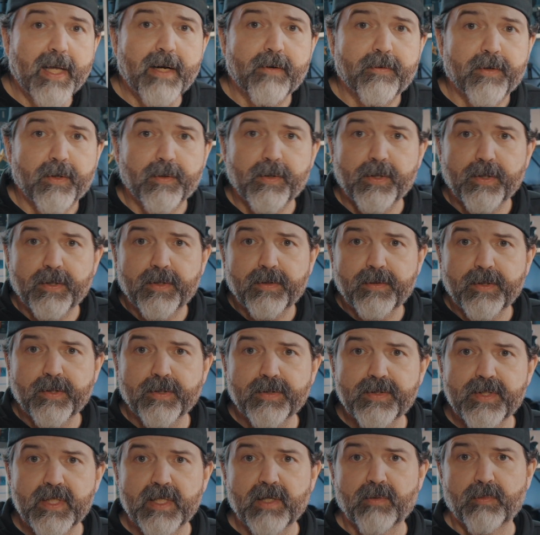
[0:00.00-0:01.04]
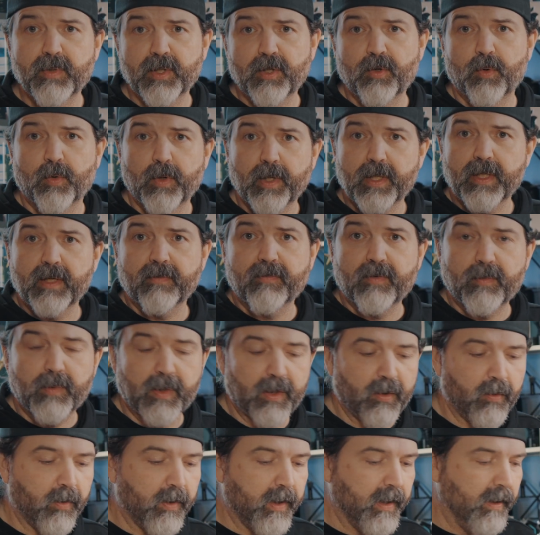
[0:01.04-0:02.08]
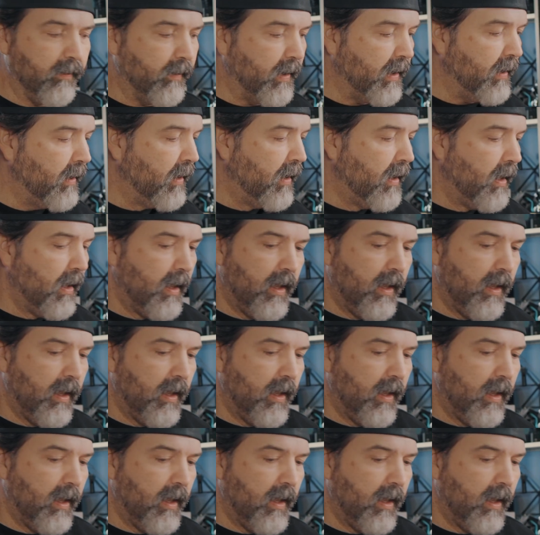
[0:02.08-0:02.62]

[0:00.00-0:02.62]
I don't know, you're, you're seeing a recording of a recording, right?